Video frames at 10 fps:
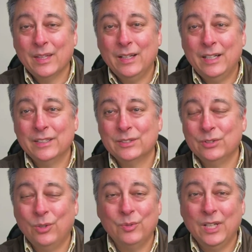Uh,
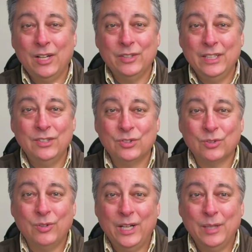so don't rely on the
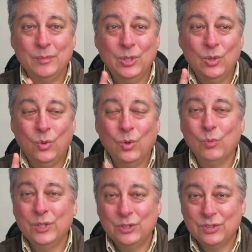histogram or
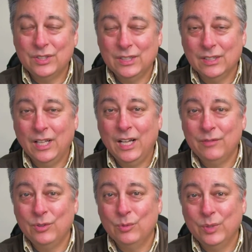what you see in the
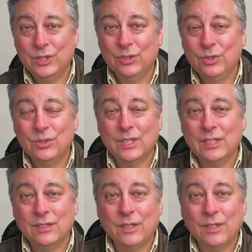live view when you're using these